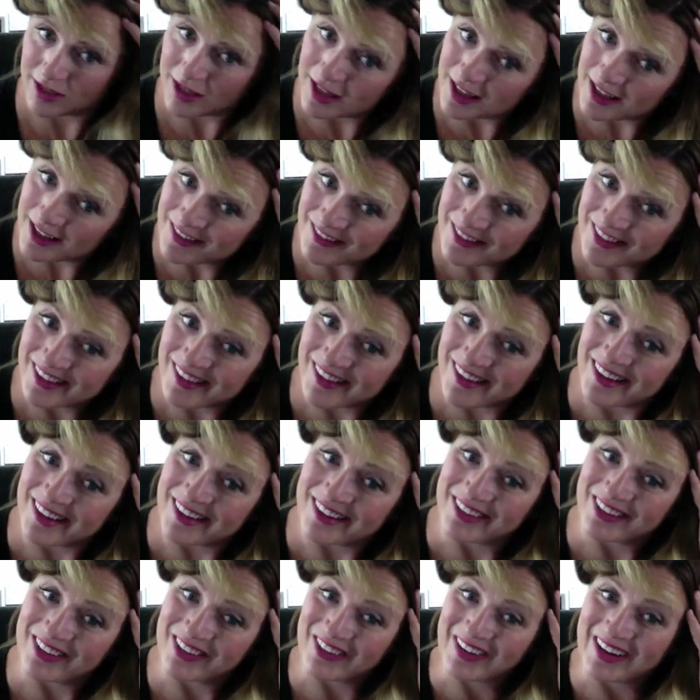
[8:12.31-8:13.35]
I have a
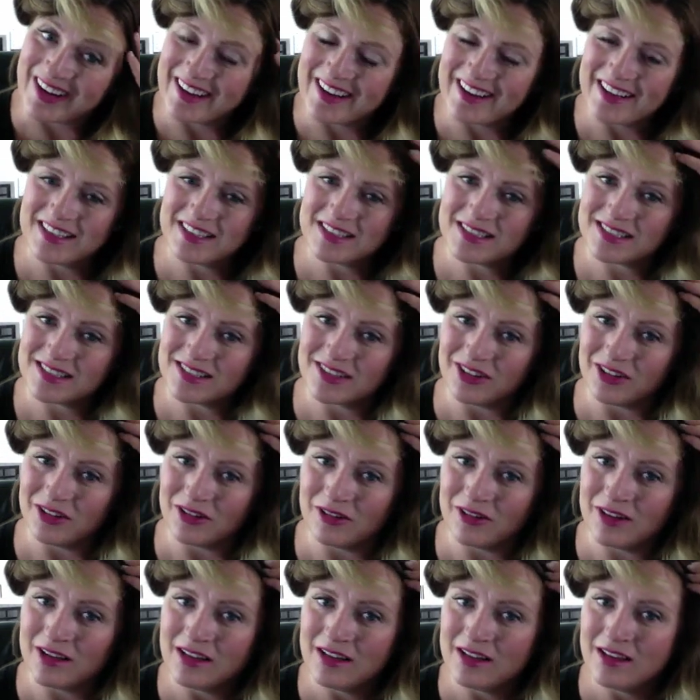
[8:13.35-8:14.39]
lot of gray,
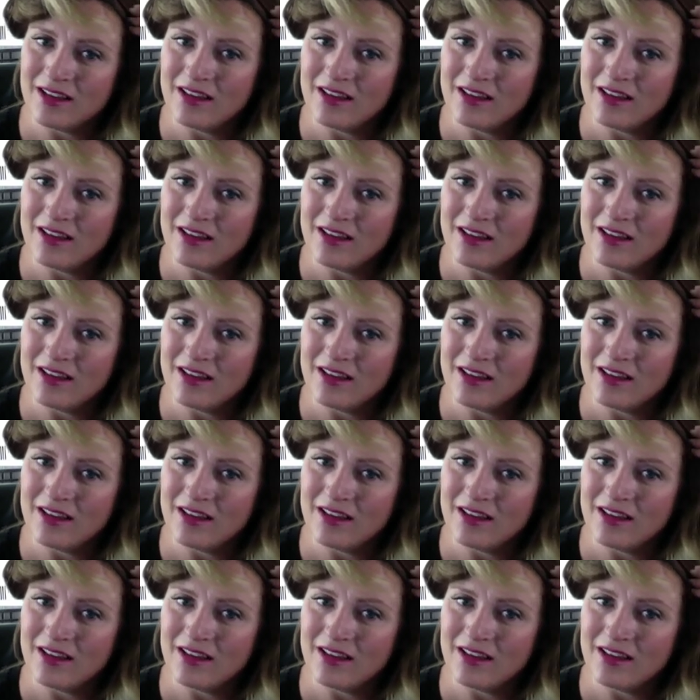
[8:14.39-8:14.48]
so